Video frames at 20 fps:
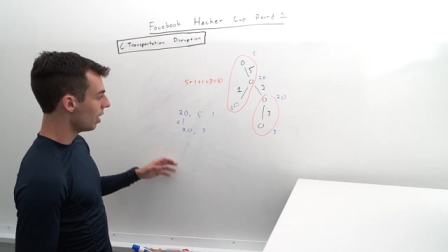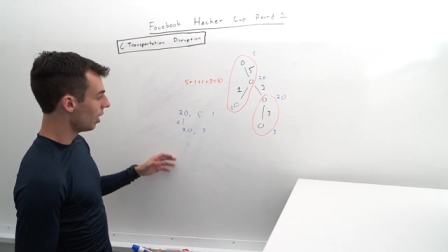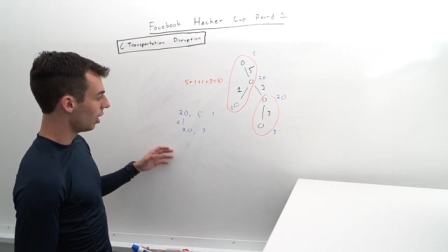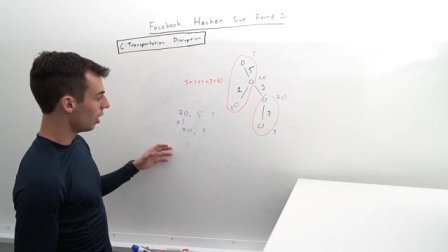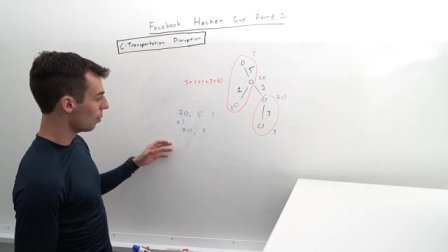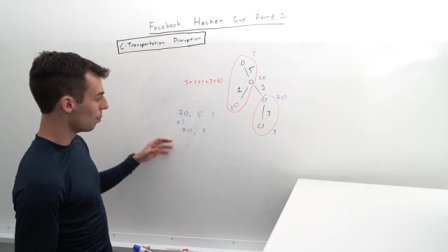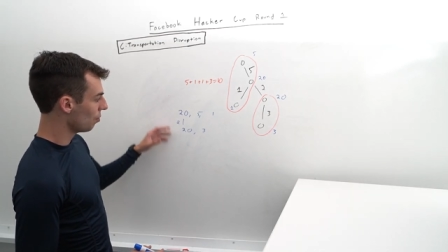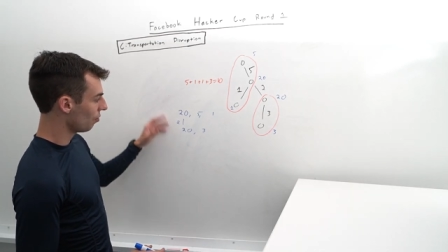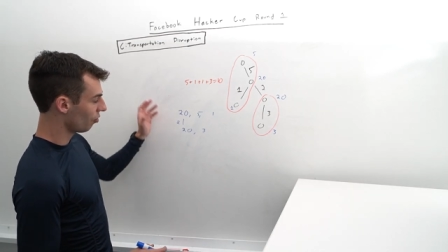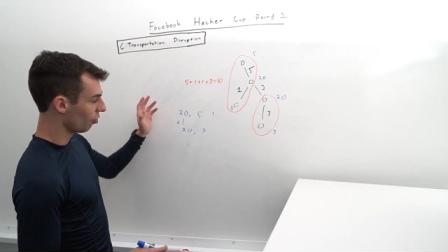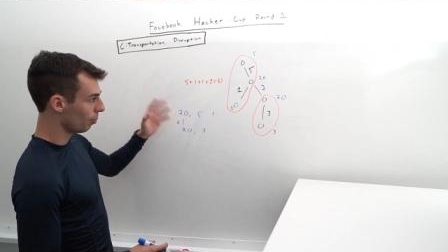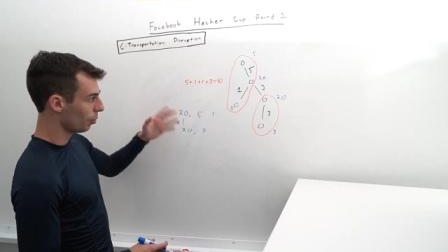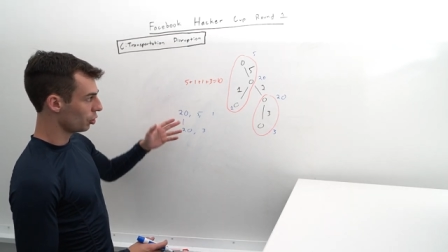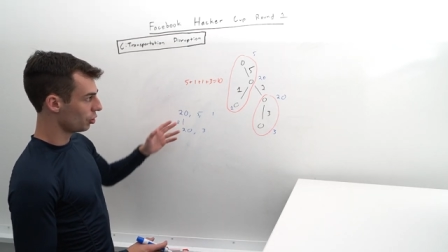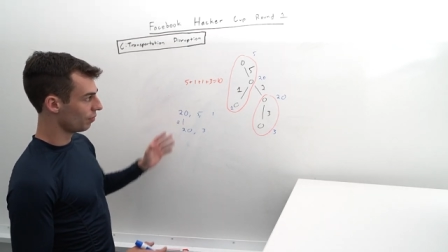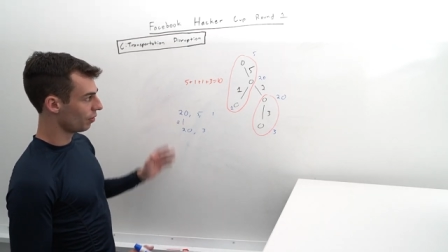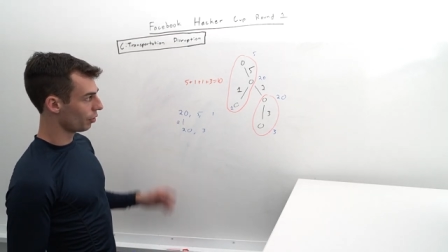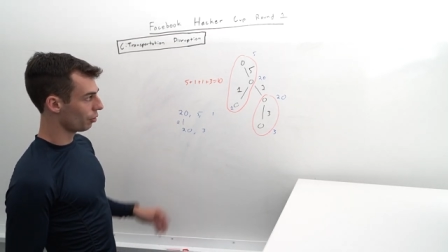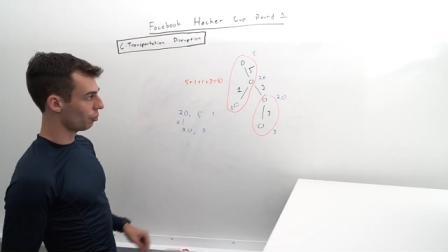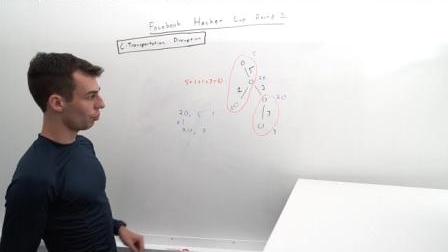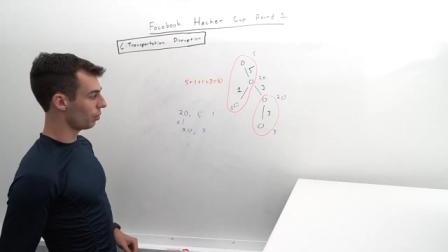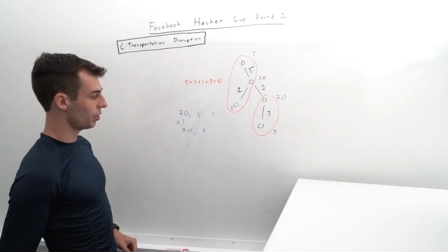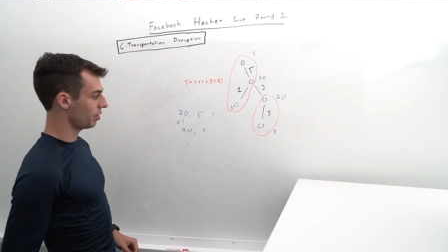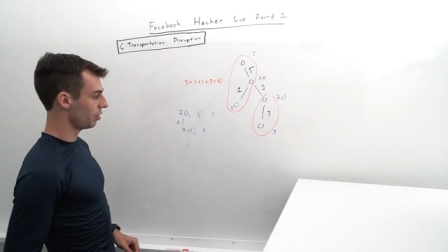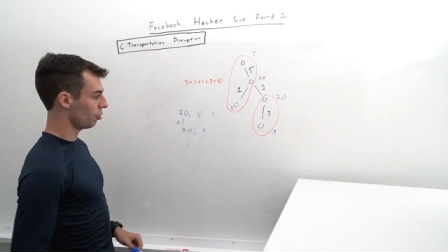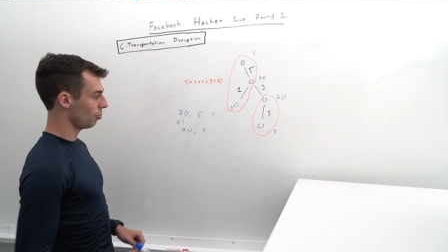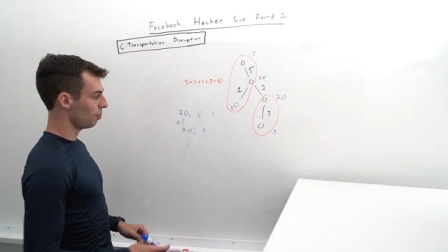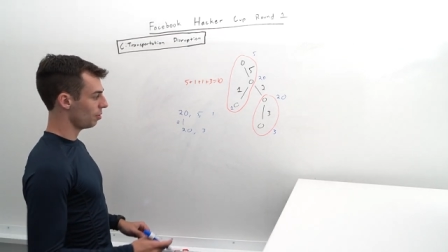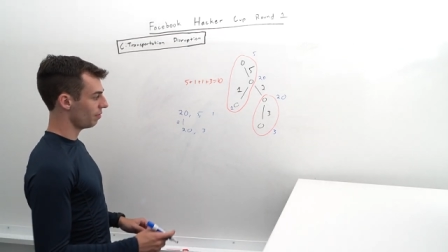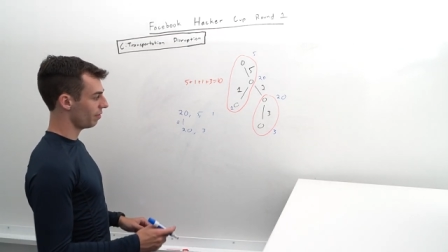Um, for a bunch of other ones,
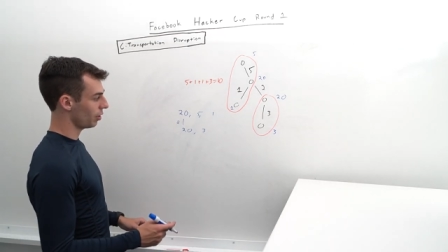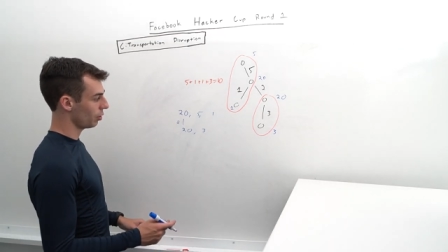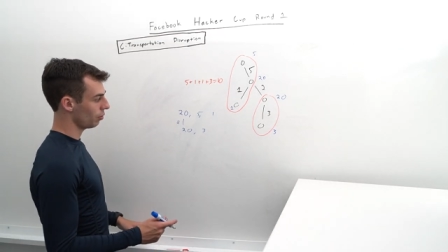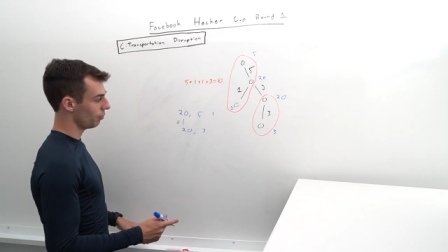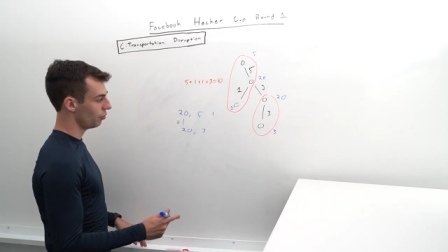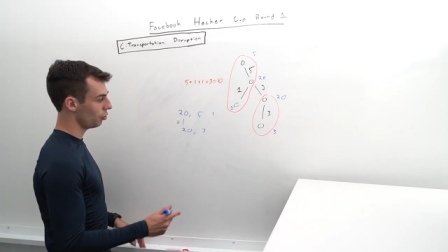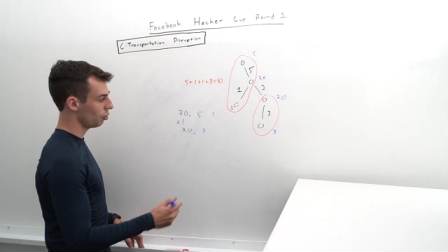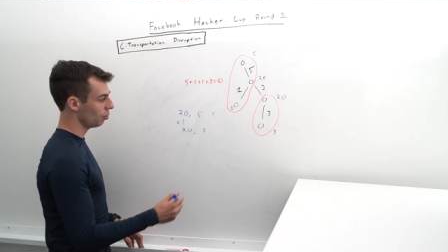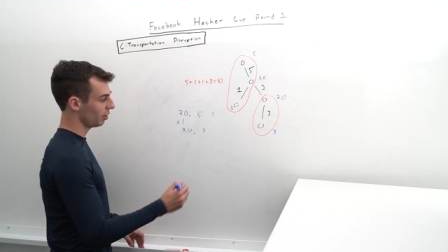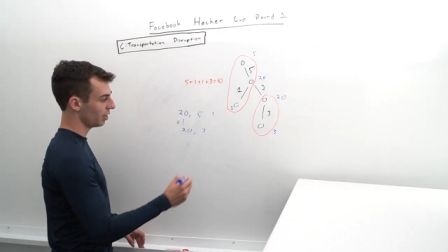there'd be a value of 2.